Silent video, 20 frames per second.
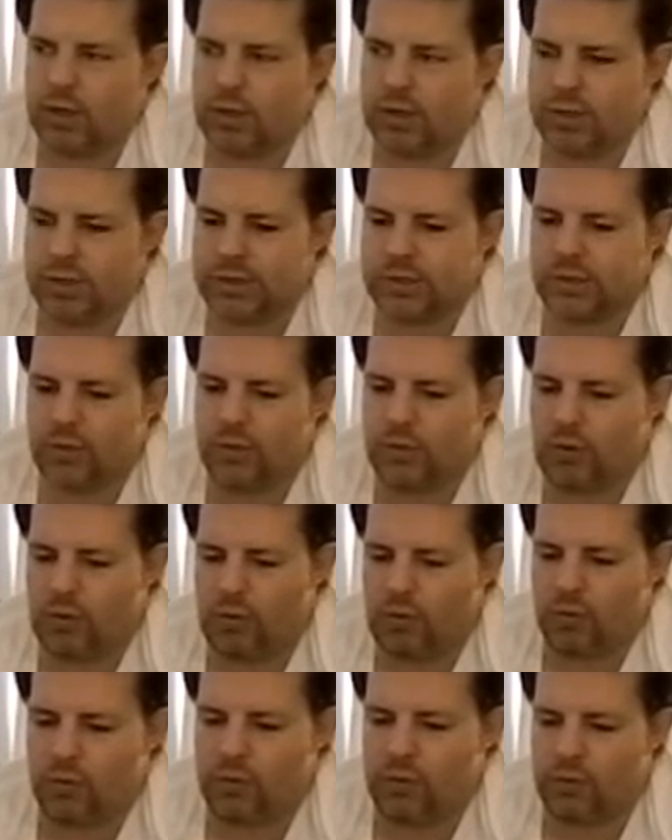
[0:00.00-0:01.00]
a
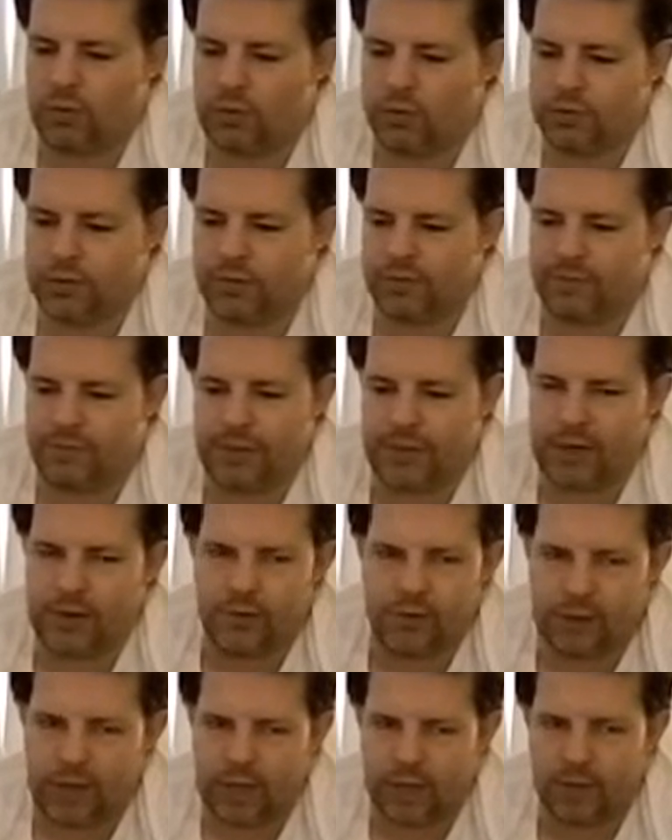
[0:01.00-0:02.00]
so-called
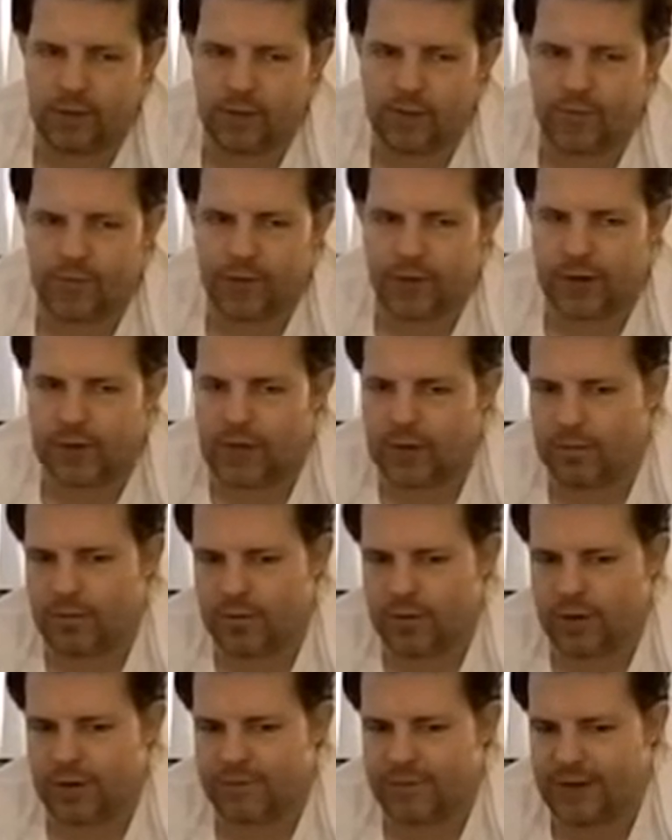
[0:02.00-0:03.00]
video game for Game
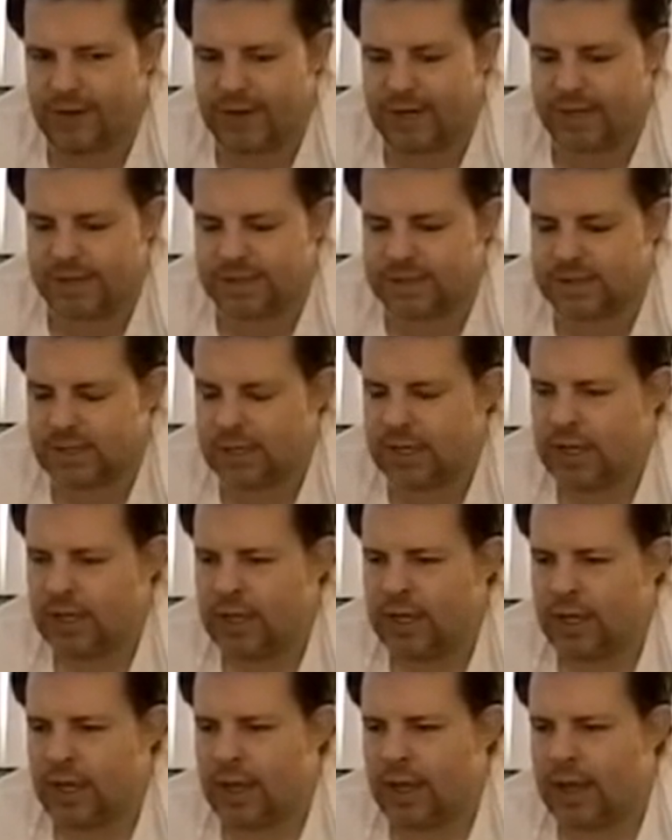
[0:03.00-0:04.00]
Boy Advance
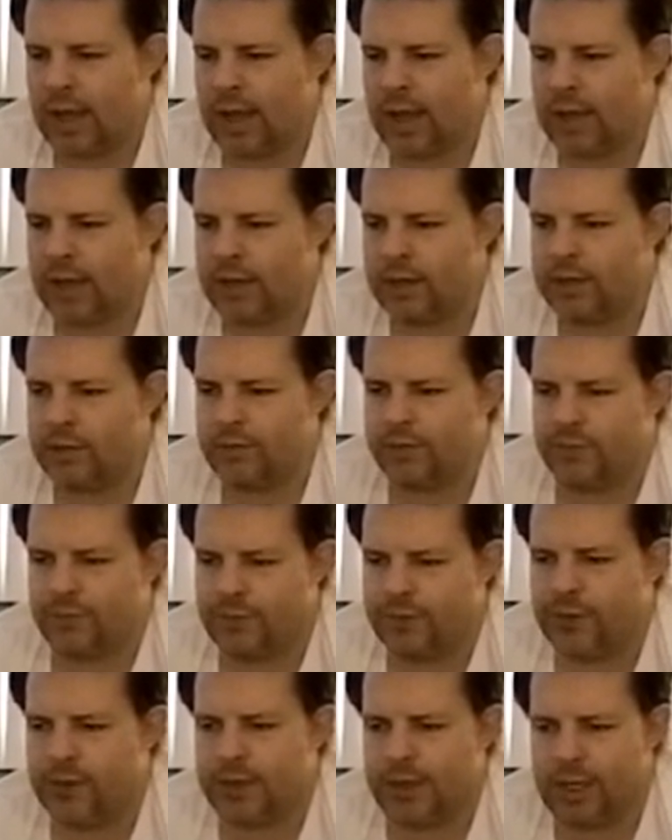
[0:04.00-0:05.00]
and
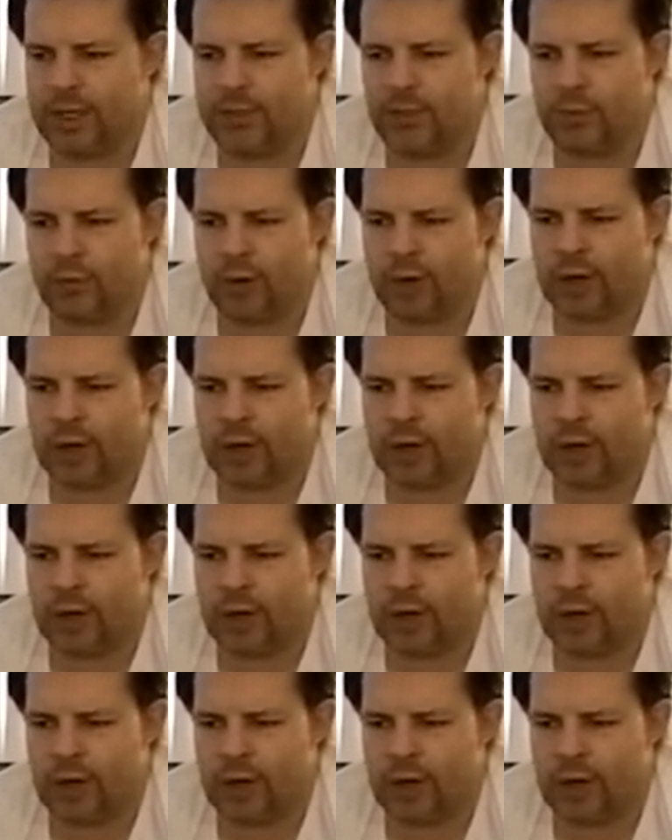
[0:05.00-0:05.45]
for the Game Boy